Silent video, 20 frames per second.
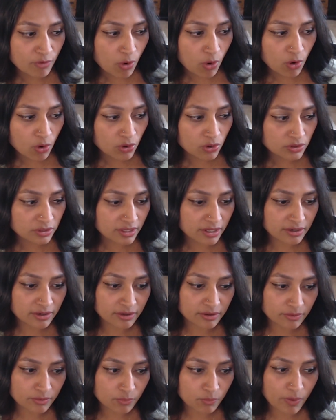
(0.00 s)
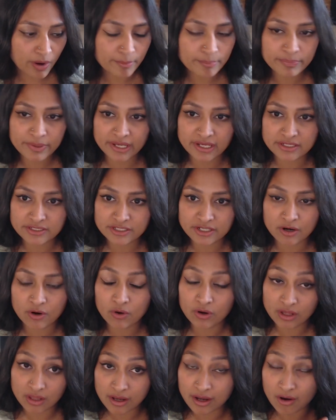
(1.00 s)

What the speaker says: all our web page or